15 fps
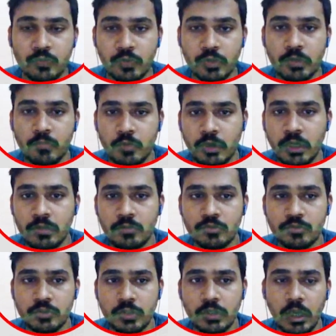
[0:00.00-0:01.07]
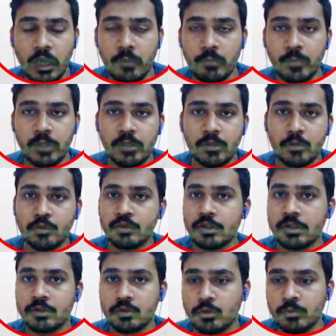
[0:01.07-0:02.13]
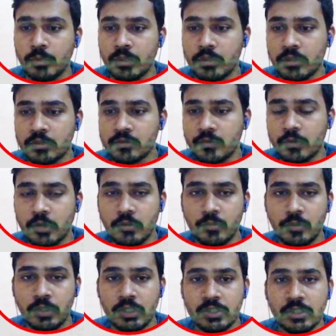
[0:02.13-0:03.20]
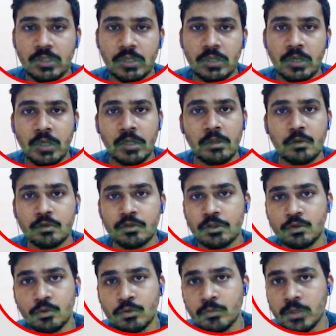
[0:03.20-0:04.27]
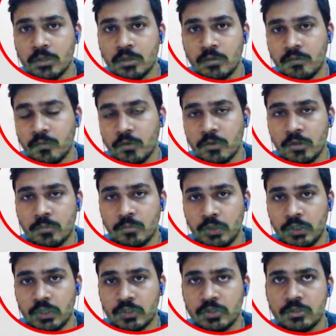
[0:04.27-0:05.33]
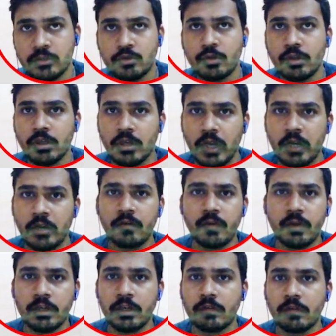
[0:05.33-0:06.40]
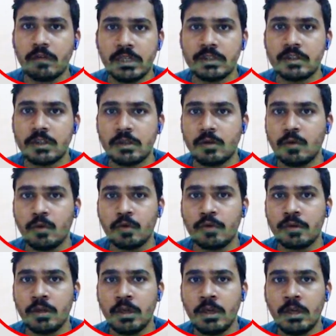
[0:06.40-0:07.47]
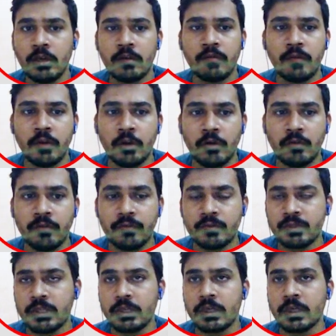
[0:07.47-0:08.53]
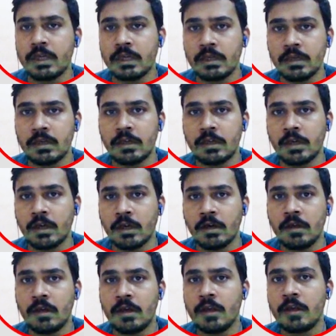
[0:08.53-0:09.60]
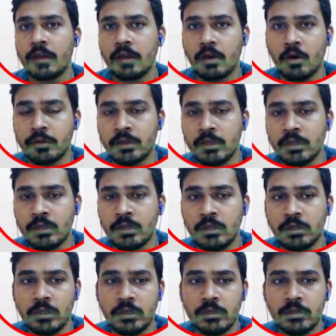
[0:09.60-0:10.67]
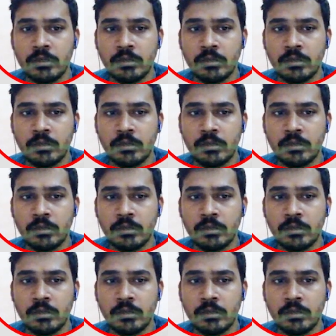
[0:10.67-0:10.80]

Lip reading: So what I'm trying to say, Apple use its own methods for communication and Dell use its own method for communication. So they kind of like devise their own way of sending data on the internet.